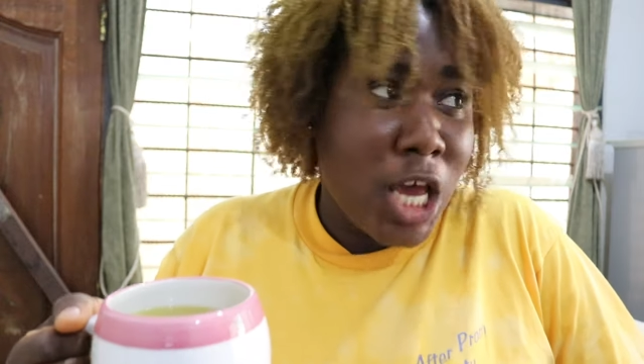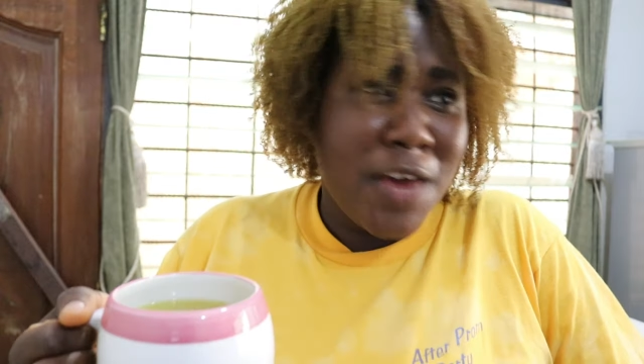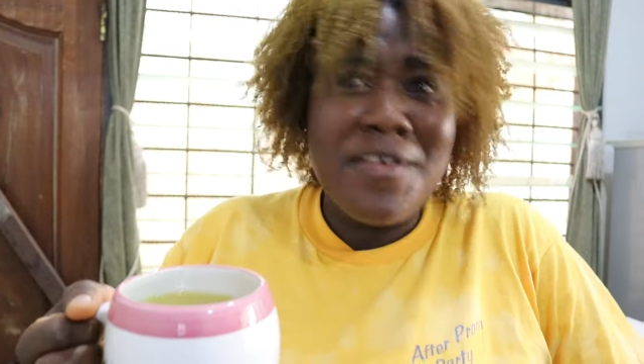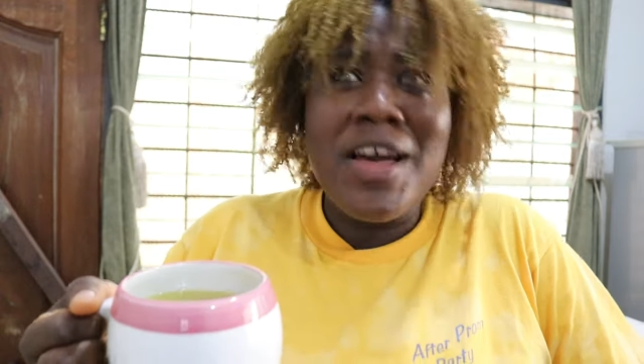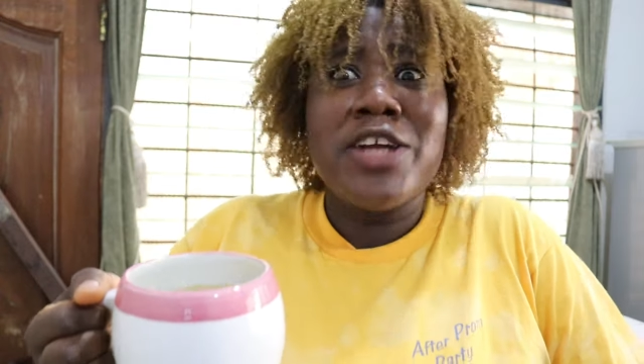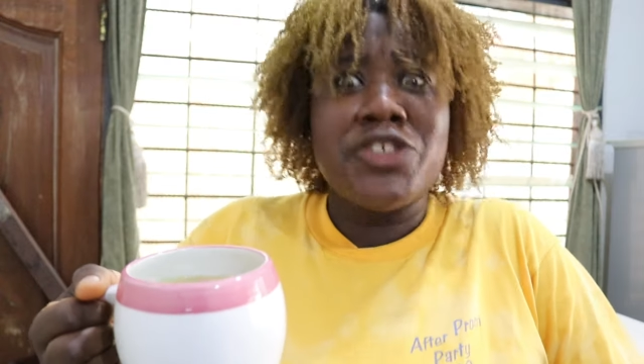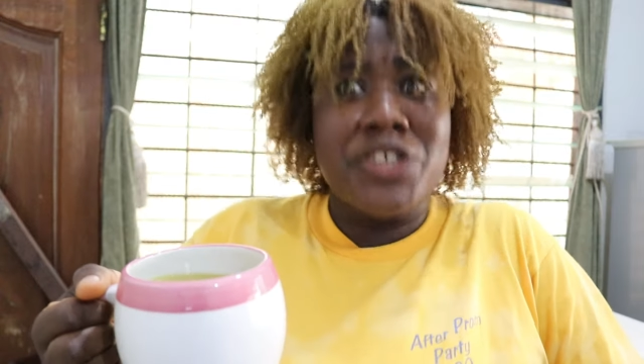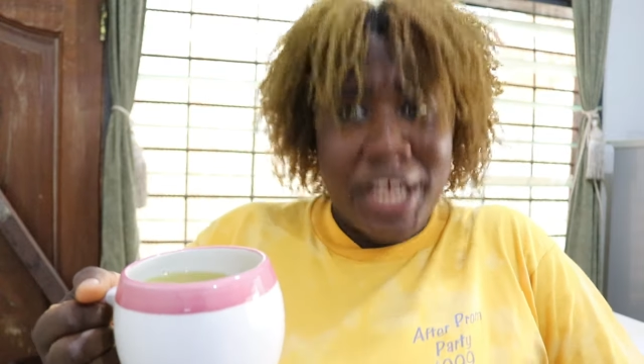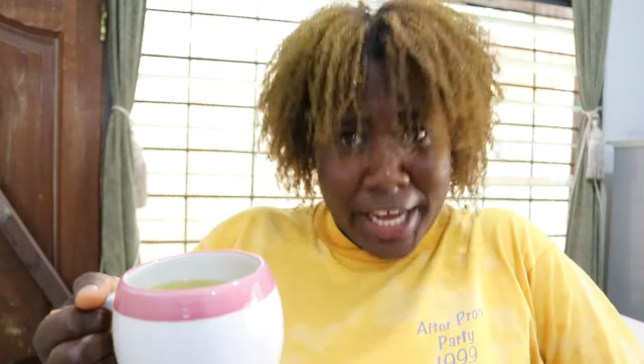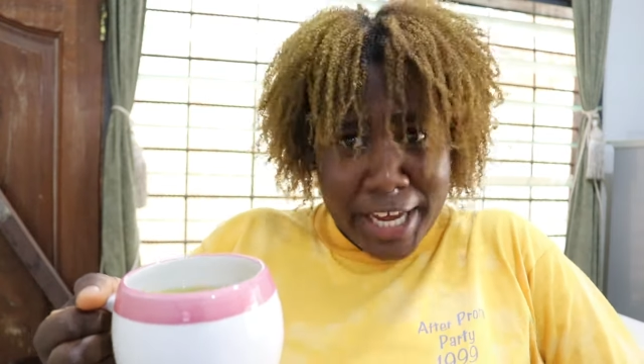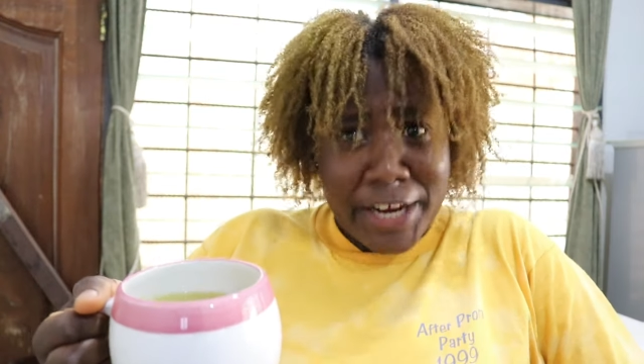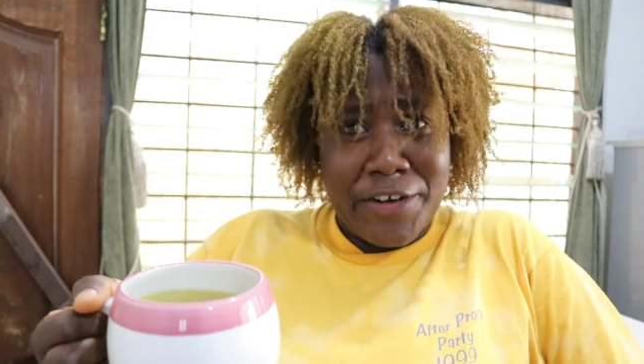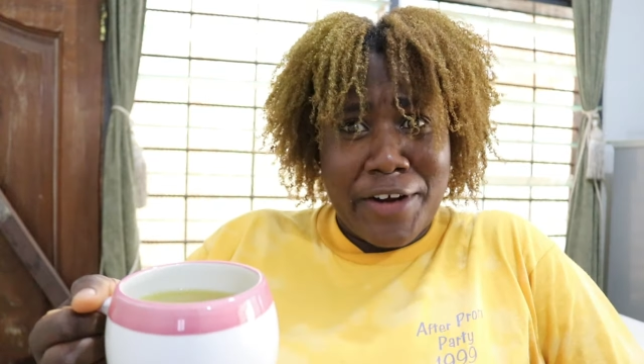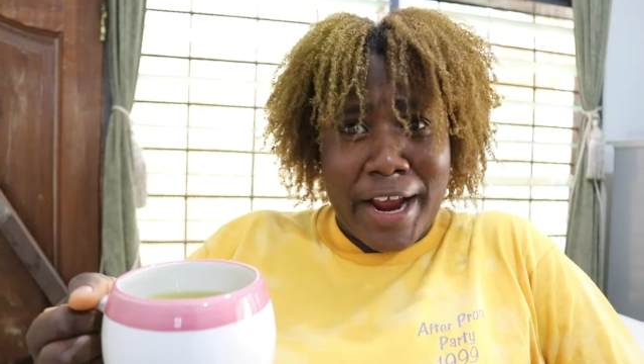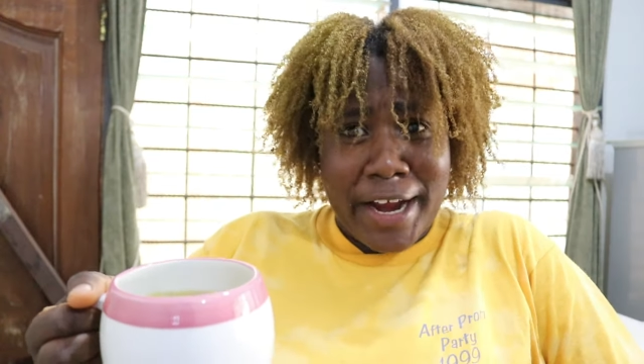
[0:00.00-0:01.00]
If you are
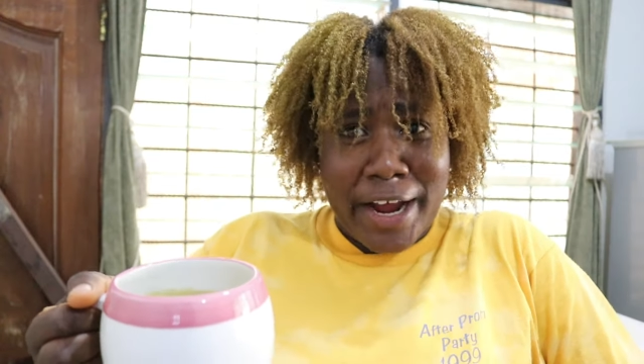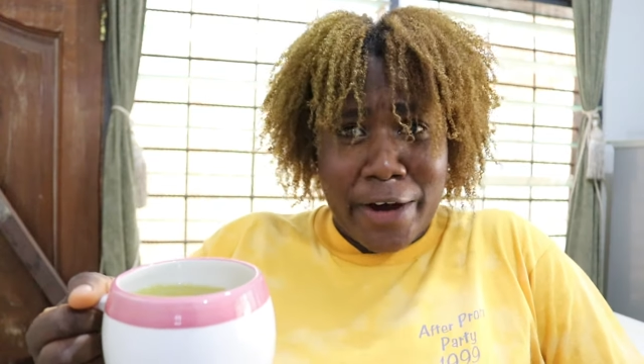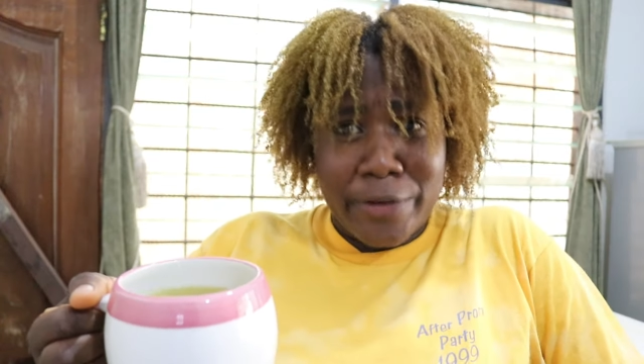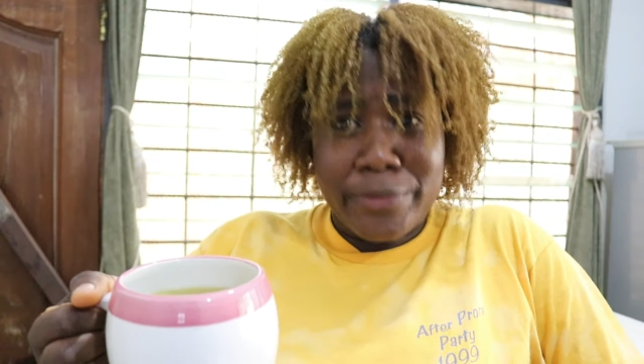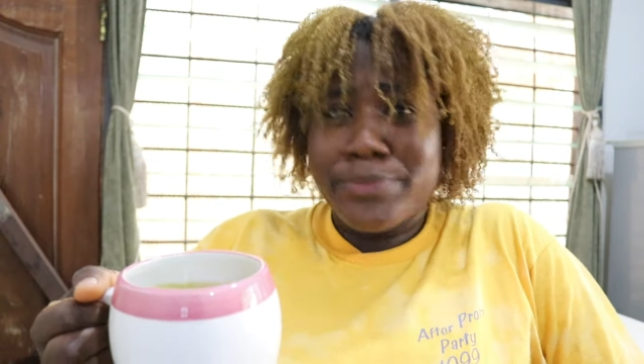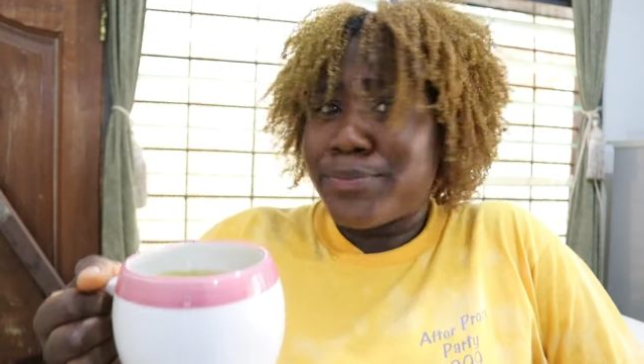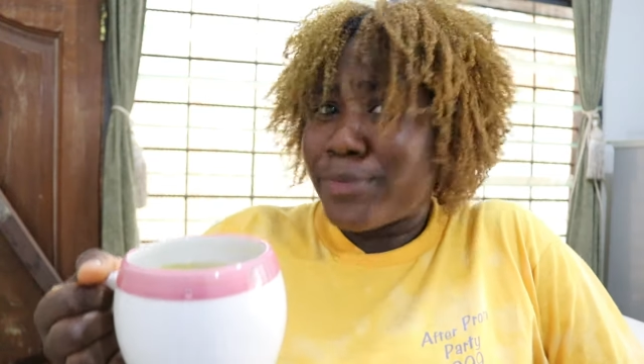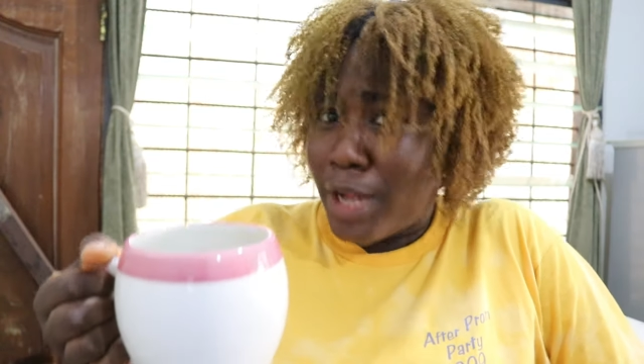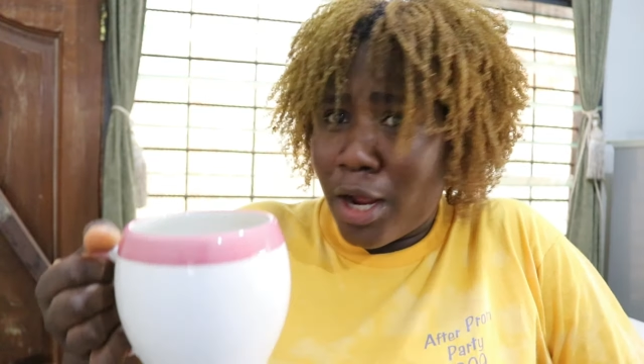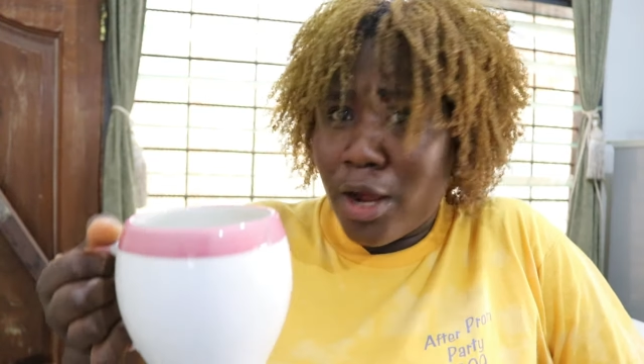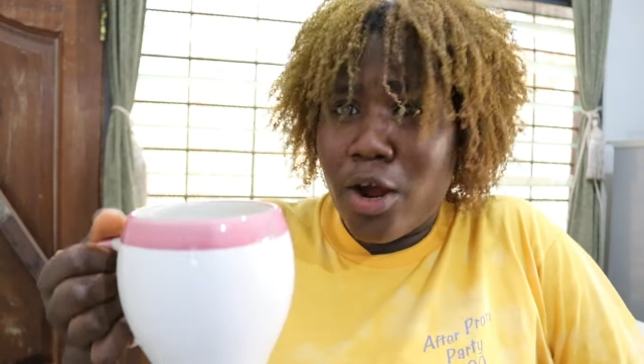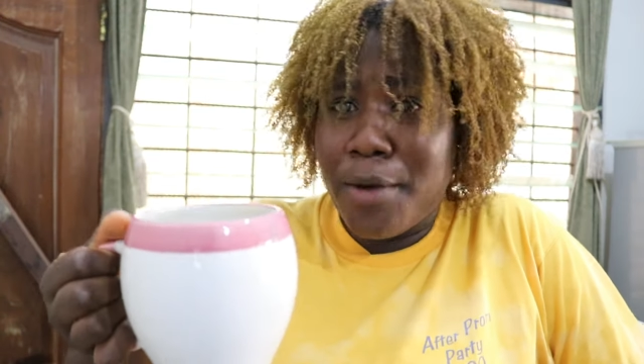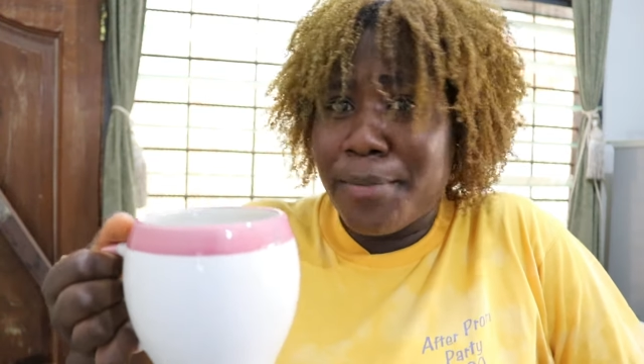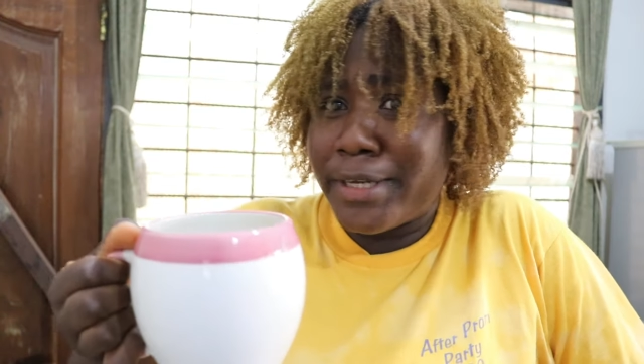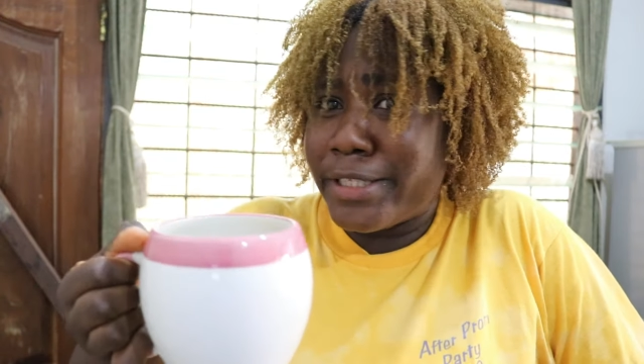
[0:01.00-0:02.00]
drinking it right now,
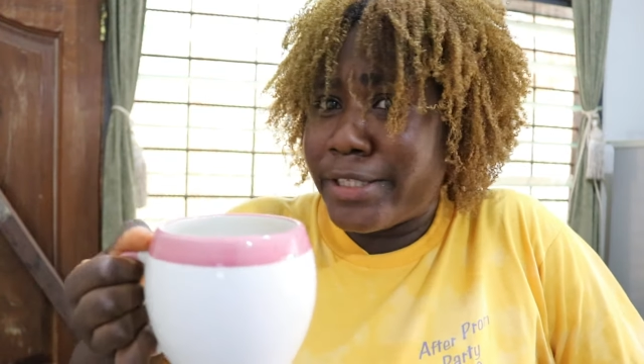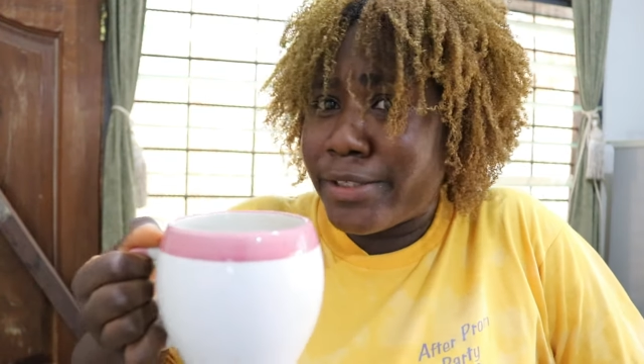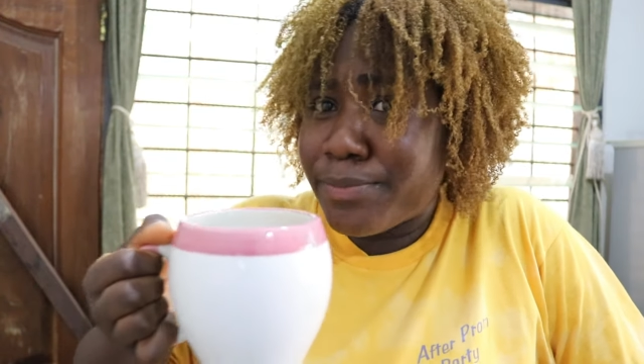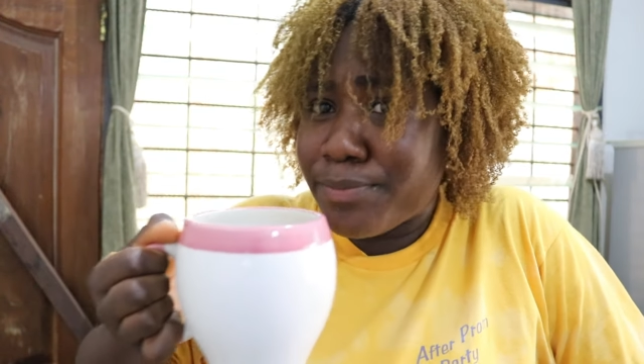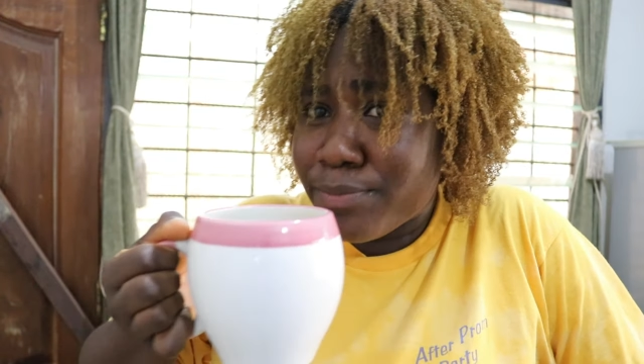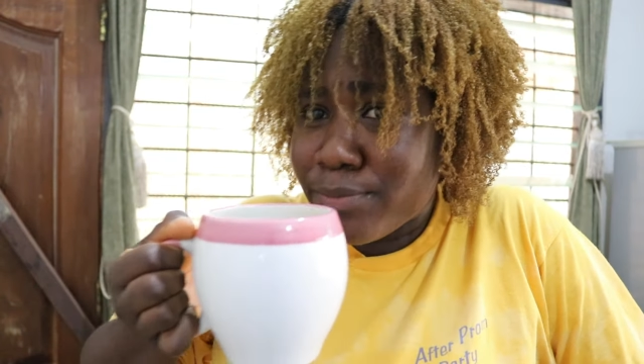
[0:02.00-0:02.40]
comment.